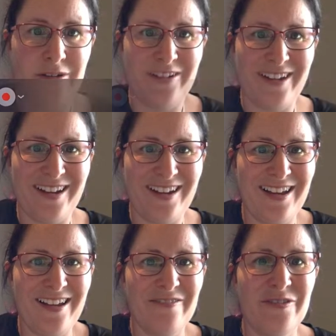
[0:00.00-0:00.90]
Alright,
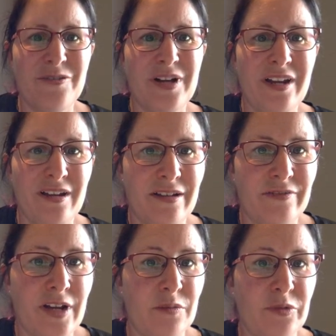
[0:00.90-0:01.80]
hi everyone.
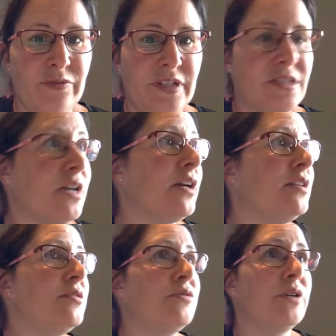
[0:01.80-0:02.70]
I've now moved inside
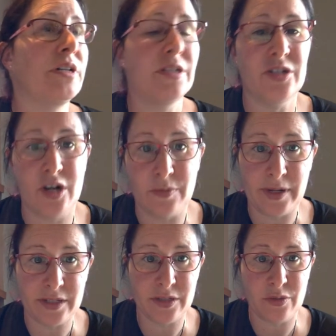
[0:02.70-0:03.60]
to a
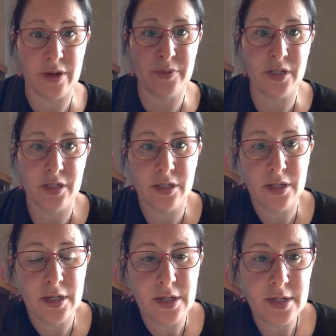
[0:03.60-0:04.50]
Starbucks, so I'm going to
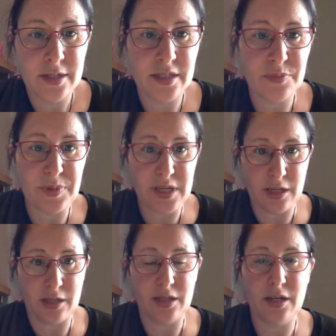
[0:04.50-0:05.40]
speak
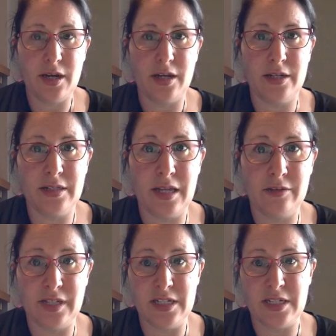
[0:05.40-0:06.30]
as
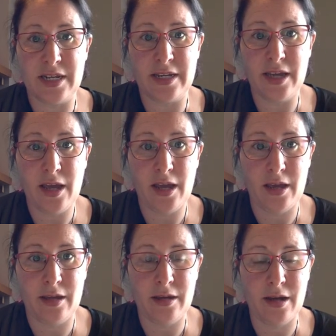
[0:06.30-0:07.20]
loudly as I
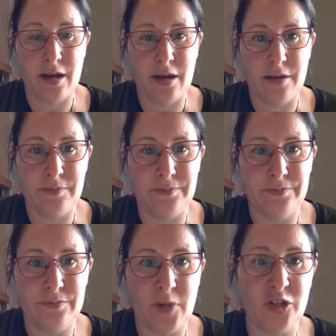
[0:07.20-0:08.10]
can,
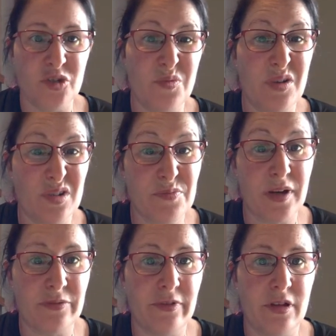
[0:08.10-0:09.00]
also being
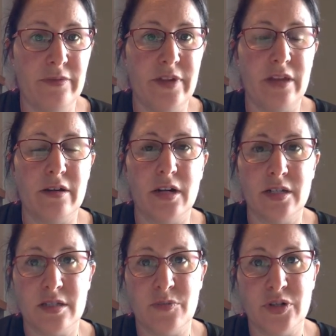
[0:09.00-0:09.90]
respectful of the other
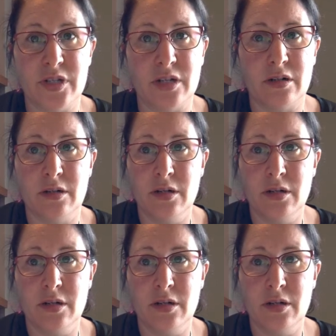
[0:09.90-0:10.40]
customers that are